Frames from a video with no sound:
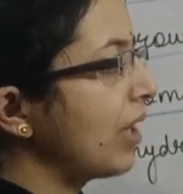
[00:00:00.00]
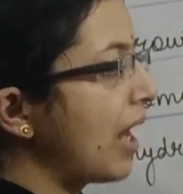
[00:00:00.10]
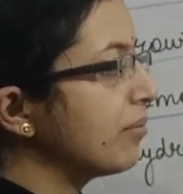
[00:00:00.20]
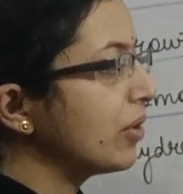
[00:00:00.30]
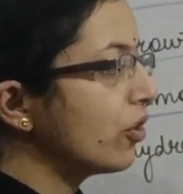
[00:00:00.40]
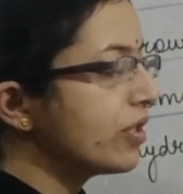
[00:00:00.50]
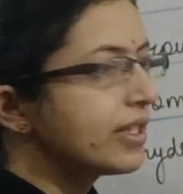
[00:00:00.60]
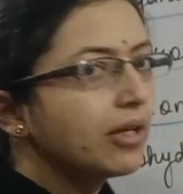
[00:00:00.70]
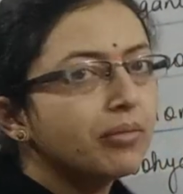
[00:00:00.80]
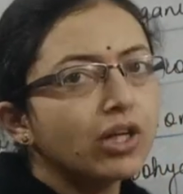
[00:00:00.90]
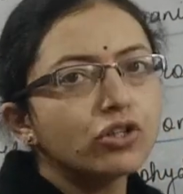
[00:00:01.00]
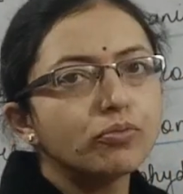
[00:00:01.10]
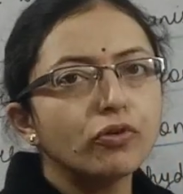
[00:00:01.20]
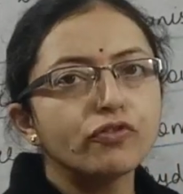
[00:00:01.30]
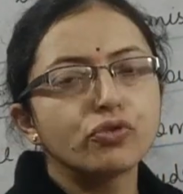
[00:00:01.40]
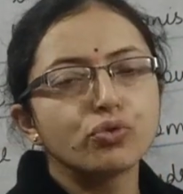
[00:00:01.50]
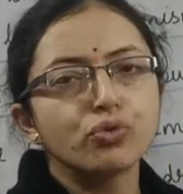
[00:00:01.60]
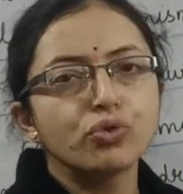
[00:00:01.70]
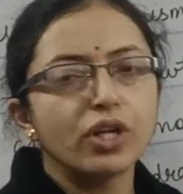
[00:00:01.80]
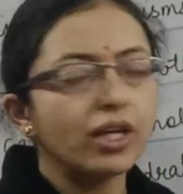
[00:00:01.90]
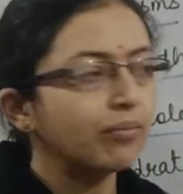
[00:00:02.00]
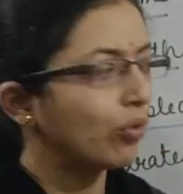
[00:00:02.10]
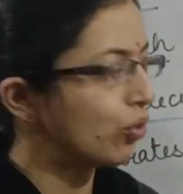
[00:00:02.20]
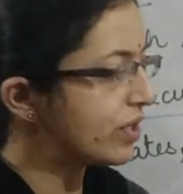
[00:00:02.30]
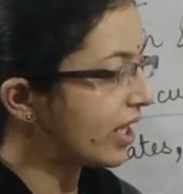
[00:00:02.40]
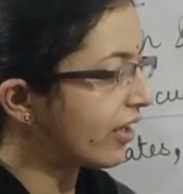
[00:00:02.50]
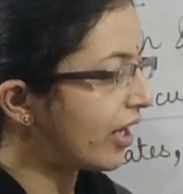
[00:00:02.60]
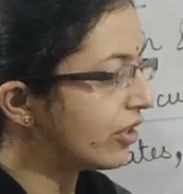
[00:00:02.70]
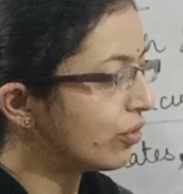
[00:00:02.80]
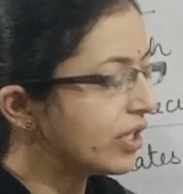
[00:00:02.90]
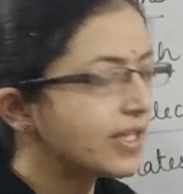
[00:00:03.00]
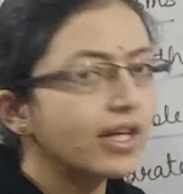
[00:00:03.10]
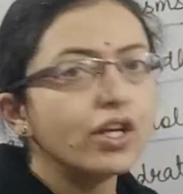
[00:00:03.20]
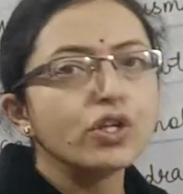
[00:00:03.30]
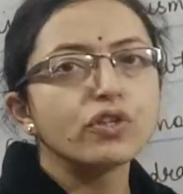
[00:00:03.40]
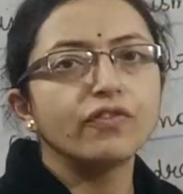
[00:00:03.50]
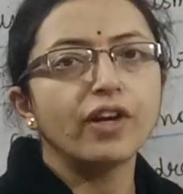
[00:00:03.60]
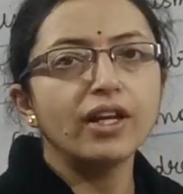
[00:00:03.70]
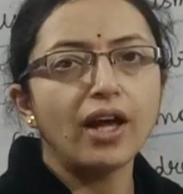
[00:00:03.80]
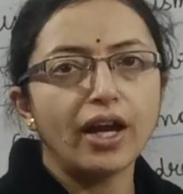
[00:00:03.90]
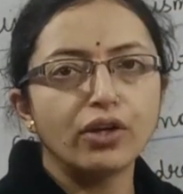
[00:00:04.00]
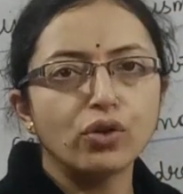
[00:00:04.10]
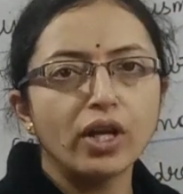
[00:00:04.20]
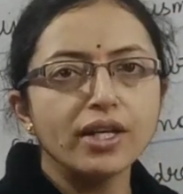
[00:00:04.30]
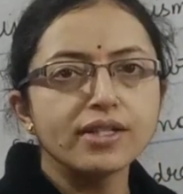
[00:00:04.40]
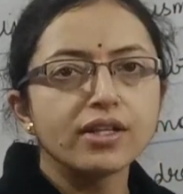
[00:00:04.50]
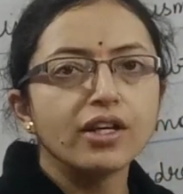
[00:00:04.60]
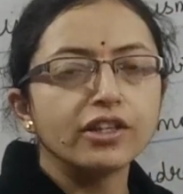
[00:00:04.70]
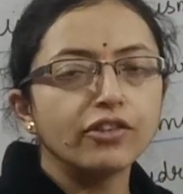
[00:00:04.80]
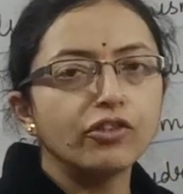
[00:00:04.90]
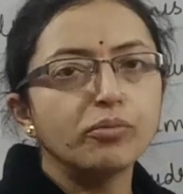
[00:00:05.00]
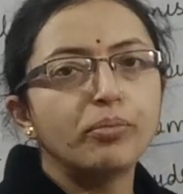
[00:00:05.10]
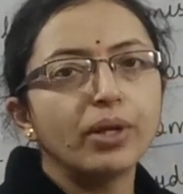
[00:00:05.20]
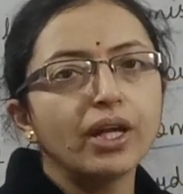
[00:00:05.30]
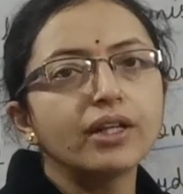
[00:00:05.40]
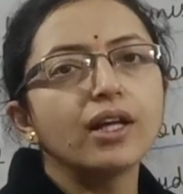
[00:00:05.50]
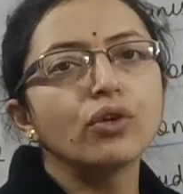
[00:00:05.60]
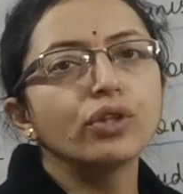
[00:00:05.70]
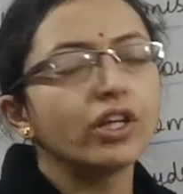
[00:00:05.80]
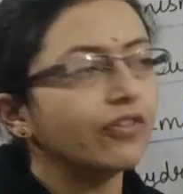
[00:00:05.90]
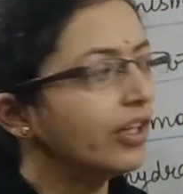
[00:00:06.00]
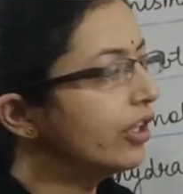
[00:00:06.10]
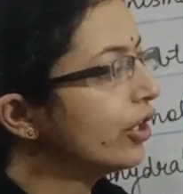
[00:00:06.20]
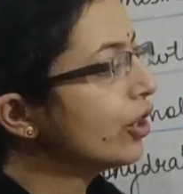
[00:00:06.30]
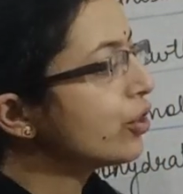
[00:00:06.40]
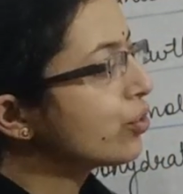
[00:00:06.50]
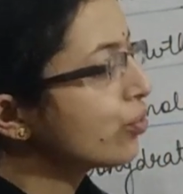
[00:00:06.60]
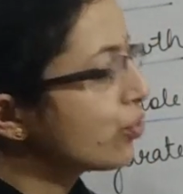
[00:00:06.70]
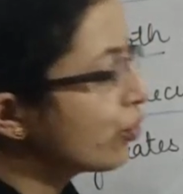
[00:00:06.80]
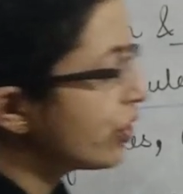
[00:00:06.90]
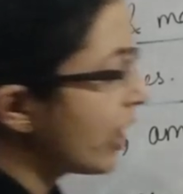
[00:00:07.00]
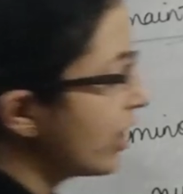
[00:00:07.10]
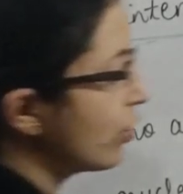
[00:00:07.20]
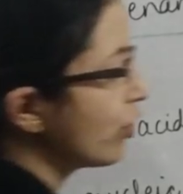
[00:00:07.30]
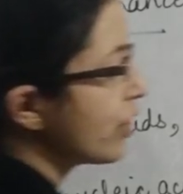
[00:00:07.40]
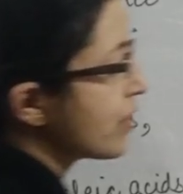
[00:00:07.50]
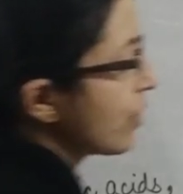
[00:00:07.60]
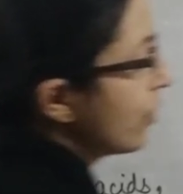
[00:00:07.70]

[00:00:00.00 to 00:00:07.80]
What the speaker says: And because they are made up of 2 to 10 monosaccharide units, so when hydrolyzed, they will break down, giving 2 to 10 units